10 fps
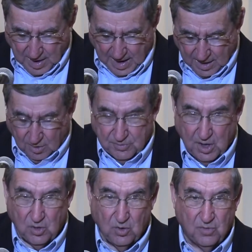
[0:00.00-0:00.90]
I don't
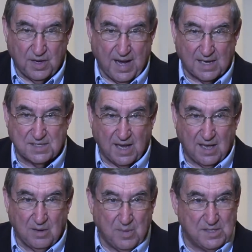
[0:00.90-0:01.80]
know who the next
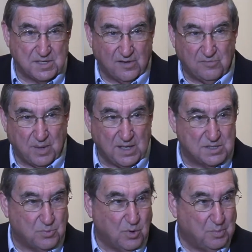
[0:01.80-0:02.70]
enemies of
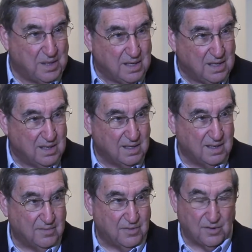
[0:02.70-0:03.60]
peace will be.
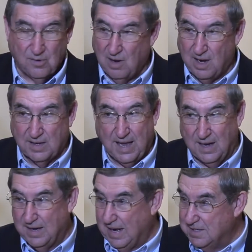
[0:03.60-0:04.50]
There are a lot of
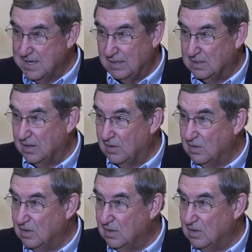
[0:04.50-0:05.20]
candidates out there.